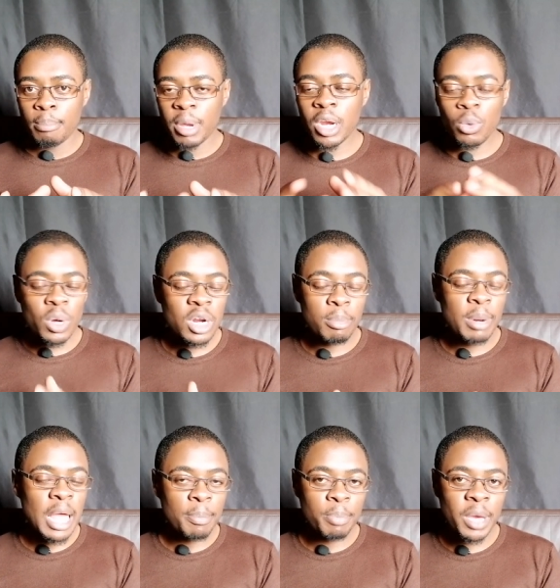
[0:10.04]
Penuel the
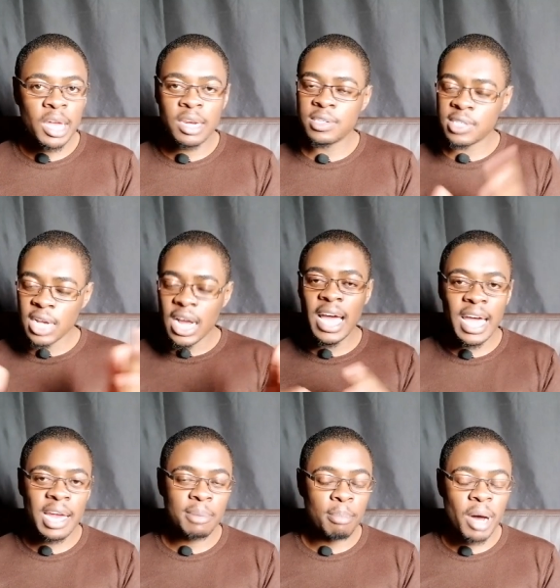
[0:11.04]
Black Pen is a guy
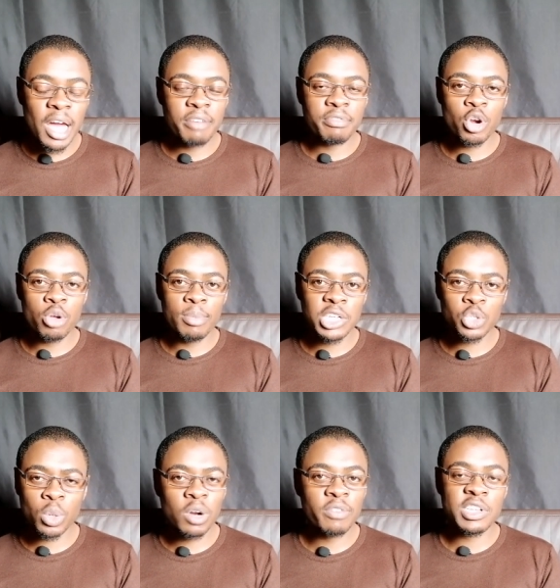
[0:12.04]
I admire very
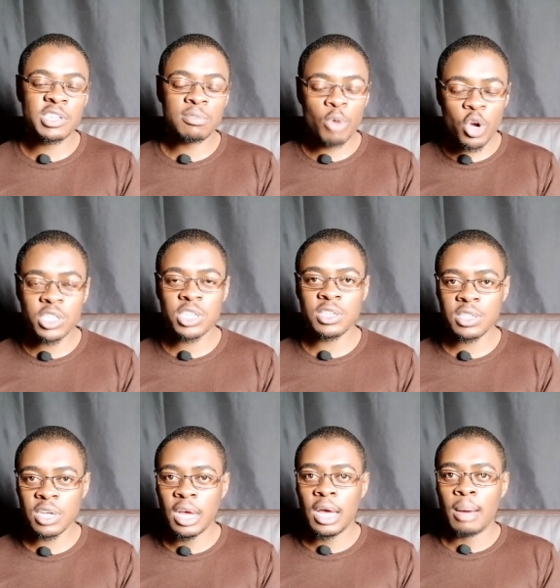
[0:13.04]
much, one of the smartest,